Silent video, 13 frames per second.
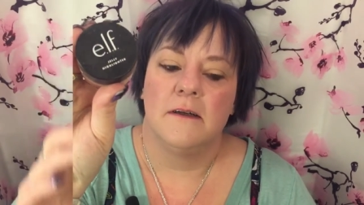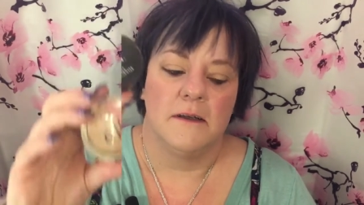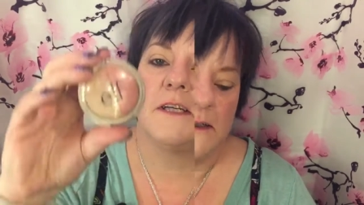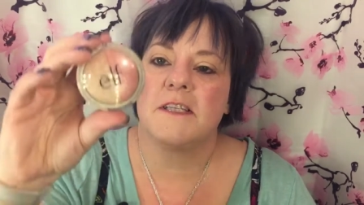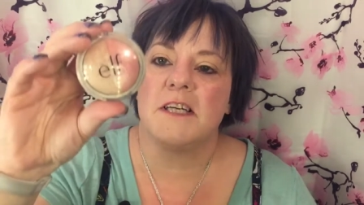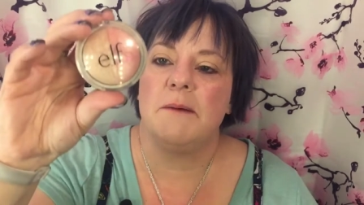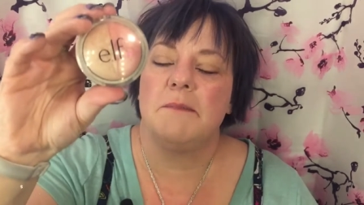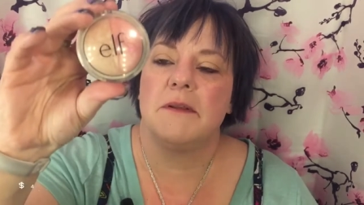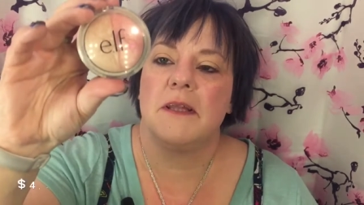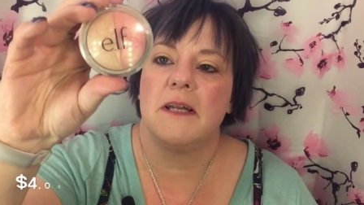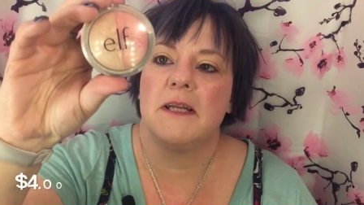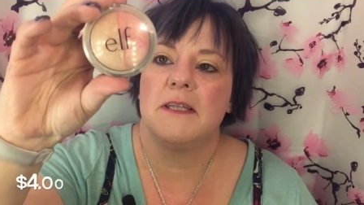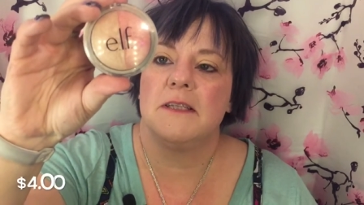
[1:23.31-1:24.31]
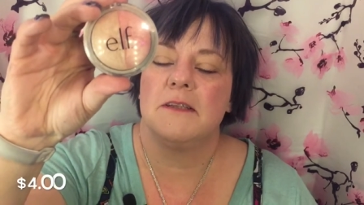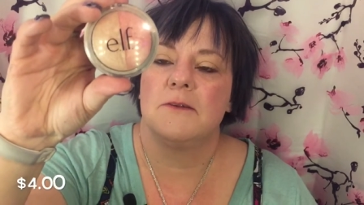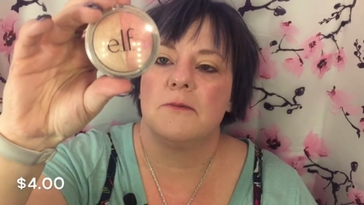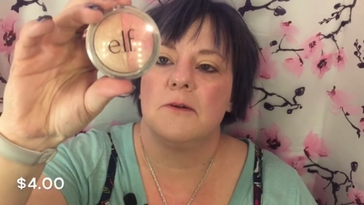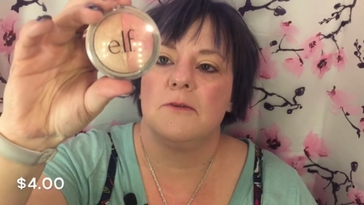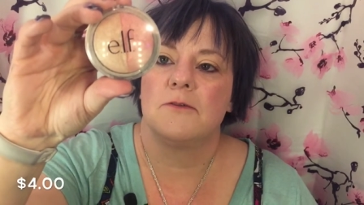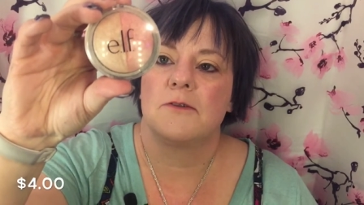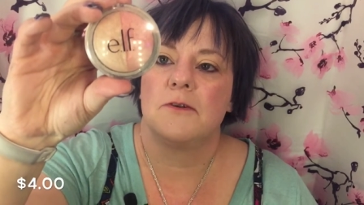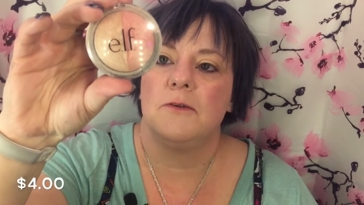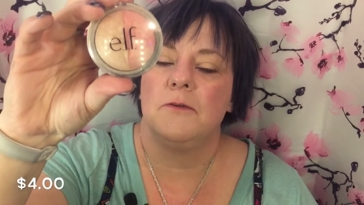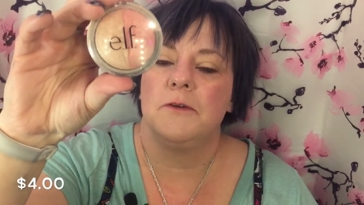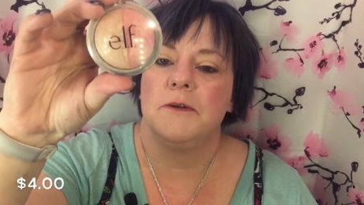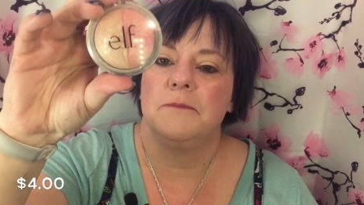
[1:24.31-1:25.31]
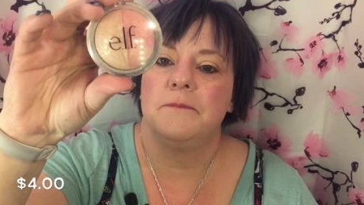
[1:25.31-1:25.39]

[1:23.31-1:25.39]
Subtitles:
And on top of that, I did the rose gold.